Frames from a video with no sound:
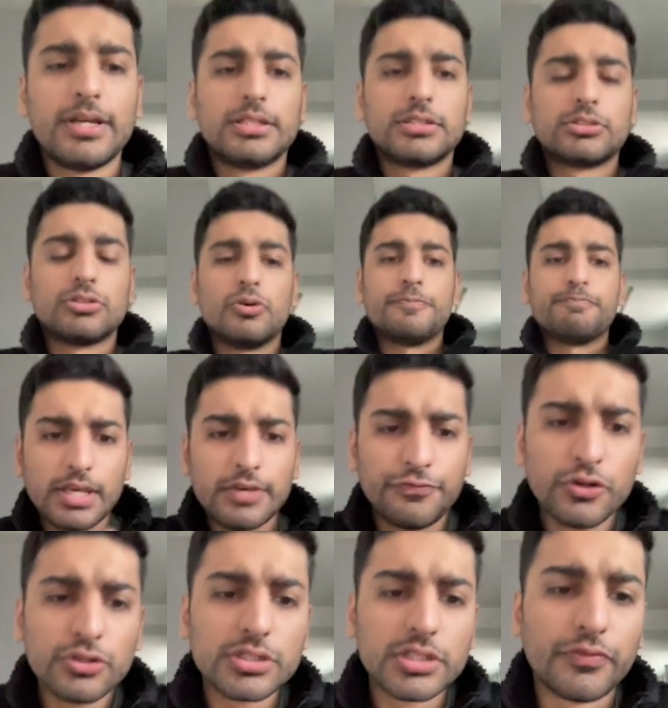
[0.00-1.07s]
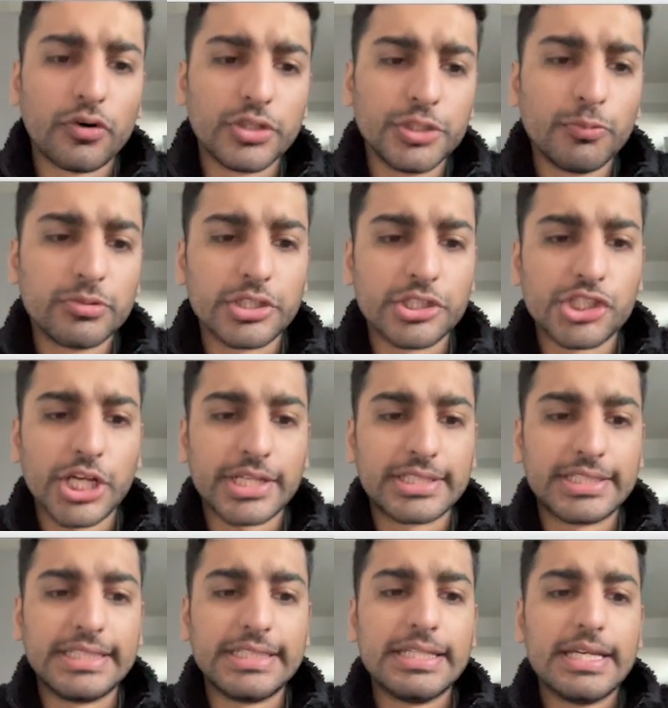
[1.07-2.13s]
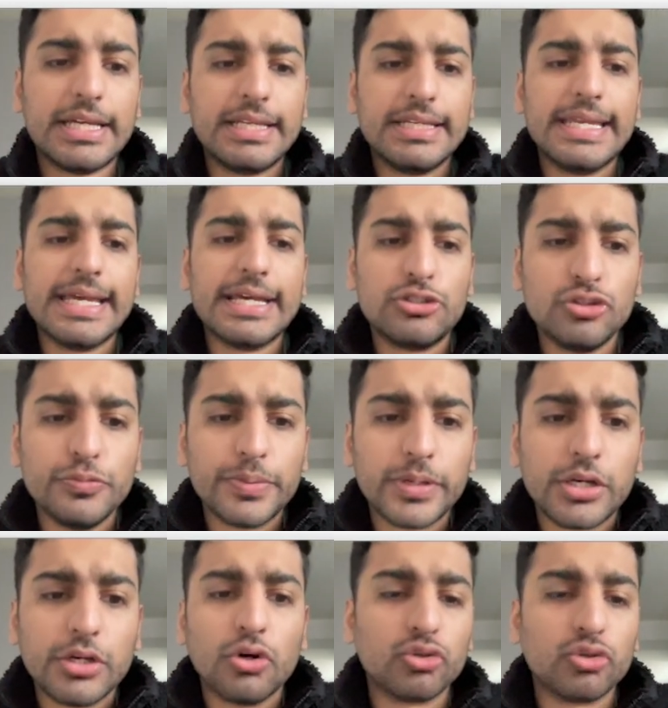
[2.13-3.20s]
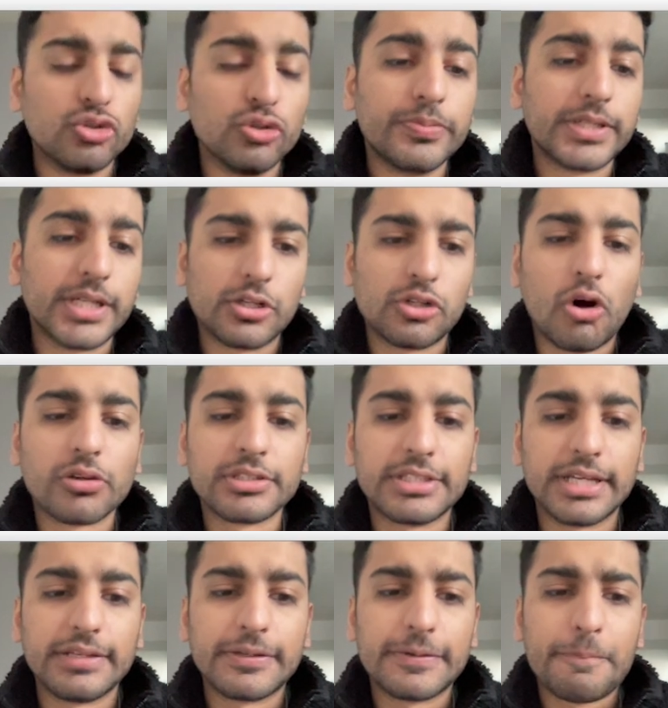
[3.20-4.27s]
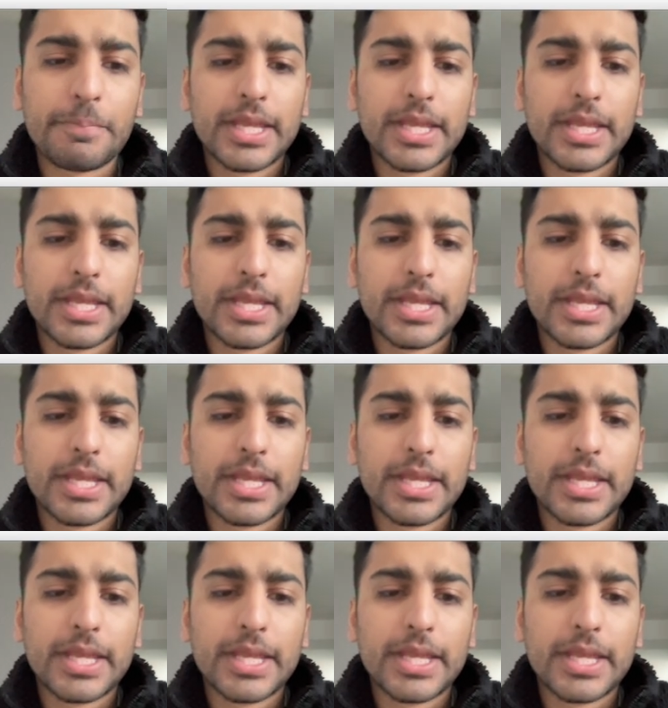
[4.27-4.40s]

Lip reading: So first of all, you want to check the near duplicate or duplicate content.